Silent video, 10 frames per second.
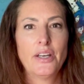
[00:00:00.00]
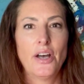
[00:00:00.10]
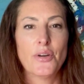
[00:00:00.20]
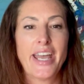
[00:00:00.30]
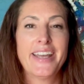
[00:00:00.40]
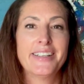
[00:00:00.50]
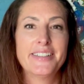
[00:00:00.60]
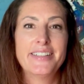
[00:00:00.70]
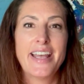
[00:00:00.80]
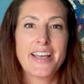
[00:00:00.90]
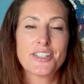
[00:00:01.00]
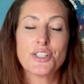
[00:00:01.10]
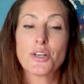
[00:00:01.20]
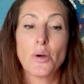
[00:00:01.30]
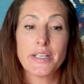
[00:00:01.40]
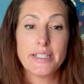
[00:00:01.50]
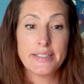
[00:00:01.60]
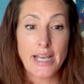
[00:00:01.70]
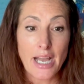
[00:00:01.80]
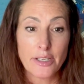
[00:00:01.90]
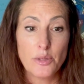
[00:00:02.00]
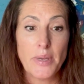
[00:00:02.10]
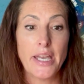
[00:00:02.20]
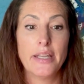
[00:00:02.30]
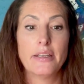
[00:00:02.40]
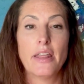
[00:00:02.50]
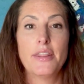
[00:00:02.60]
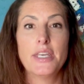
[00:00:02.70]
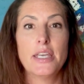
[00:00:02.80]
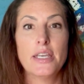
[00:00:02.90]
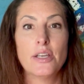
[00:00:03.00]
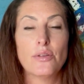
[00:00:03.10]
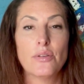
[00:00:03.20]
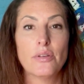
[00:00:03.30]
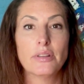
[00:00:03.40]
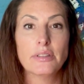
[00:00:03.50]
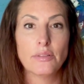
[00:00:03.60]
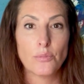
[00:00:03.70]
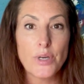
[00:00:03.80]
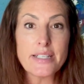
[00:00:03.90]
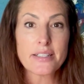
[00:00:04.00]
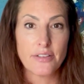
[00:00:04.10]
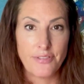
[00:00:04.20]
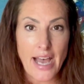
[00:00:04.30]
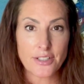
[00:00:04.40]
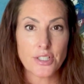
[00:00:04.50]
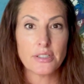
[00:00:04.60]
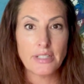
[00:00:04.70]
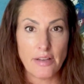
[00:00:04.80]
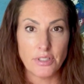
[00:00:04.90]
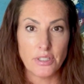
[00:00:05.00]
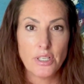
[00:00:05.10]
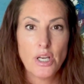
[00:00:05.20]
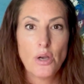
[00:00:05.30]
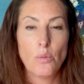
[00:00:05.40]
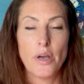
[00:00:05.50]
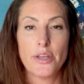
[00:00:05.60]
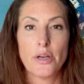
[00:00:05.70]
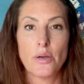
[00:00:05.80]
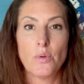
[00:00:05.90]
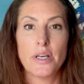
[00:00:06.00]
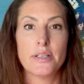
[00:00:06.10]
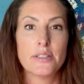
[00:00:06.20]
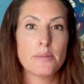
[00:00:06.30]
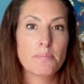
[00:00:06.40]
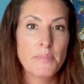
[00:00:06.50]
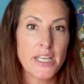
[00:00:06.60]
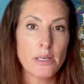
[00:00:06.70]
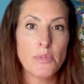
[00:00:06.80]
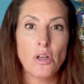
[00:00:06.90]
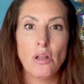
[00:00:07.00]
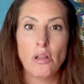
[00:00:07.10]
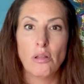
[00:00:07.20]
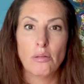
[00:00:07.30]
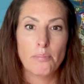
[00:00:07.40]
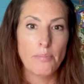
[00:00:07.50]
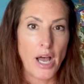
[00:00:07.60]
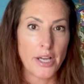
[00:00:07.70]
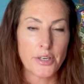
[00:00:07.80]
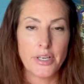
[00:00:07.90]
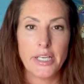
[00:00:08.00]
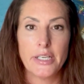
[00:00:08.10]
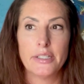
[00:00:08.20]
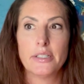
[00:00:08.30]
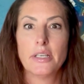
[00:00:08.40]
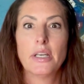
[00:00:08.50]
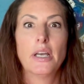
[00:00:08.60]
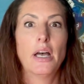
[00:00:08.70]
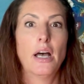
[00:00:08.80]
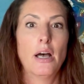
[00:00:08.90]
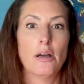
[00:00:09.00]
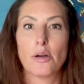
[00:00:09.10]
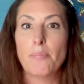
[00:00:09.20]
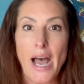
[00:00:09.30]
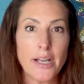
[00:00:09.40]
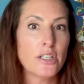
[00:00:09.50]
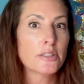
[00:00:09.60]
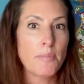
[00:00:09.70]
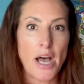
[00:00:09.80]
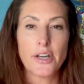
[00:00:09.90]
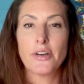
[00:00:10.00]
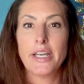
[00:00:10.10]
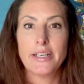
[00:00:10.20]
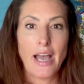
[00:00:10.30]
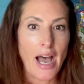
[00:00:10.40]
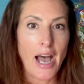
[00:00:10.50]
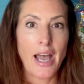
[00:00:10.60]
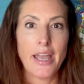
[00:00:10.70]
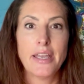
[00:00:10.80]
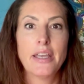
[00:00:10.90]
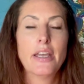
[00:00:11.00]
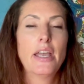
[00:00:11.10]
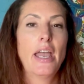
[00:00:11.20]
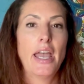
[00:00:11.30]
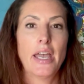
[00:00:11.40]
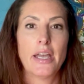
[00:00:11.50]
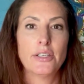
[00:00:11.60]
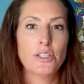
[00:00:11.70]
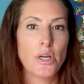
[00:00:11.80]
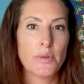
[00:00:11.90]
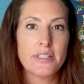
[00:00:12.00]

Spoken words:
Okay, next you're going to document the risk factor level, whether it was minimal, moderate, mild, moderate, high, and